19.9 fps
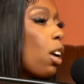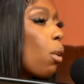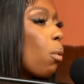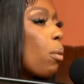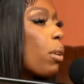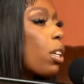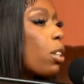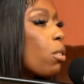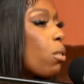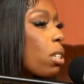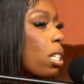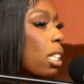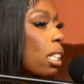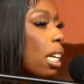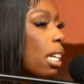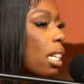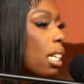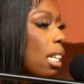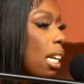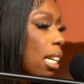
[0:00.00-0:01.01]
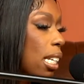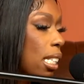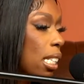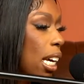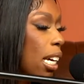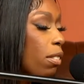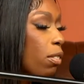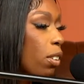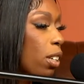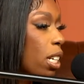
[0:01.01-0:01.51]
we could do this lady night
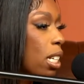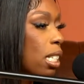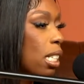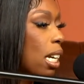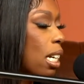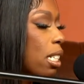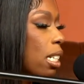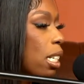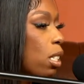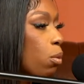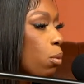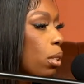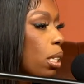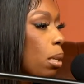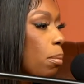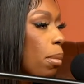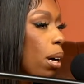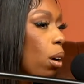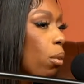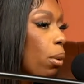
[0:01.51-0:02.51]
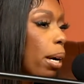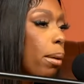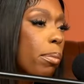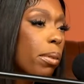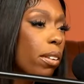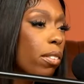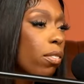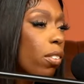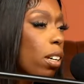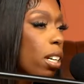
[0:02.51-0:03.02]
cipher, and it's not just really about
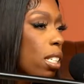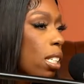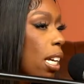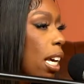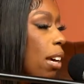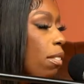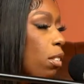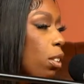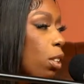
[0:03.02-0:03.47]
rapping, for us to have a